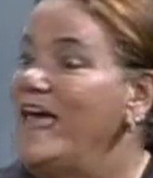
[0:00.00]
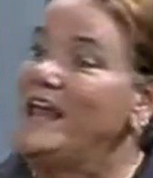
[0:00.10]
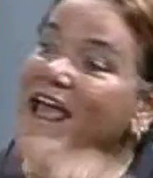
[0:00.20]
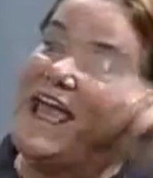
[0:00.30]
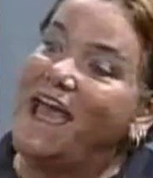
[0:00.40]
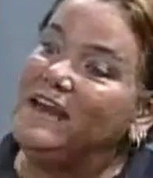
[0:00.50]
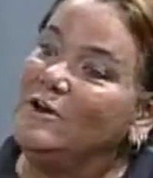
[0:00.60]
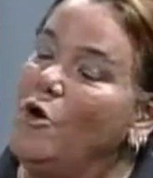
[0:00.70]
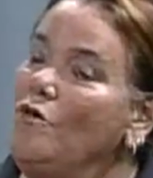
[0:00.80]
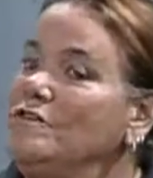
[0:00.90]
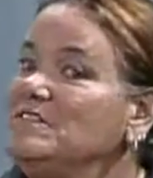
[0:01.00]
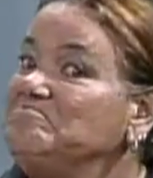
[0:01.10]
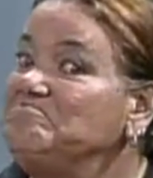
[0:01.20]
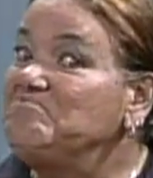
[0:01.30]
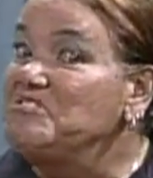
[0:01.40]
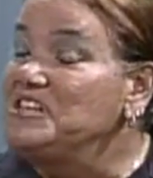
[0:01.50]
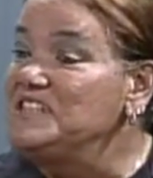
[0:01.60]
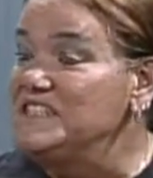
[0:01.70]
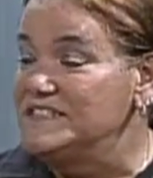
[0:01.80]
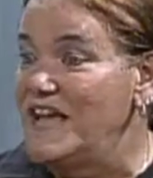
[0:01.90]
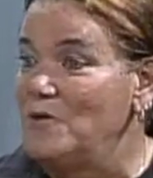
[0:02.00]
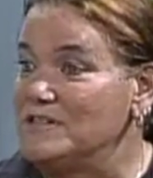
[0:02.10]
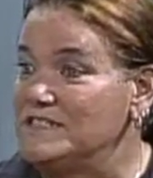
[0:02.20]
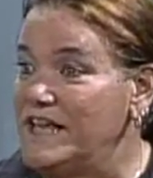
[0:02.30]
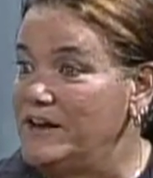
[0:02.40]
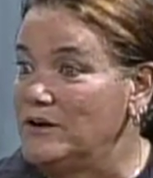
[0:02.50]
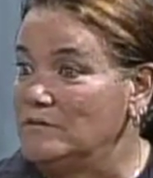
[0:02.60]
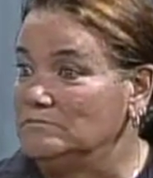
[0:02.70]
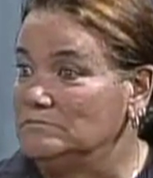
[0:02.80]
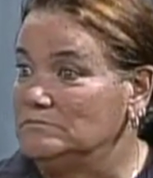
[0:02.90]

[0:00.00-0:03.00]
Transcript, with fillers: and I had it over 36 hours later,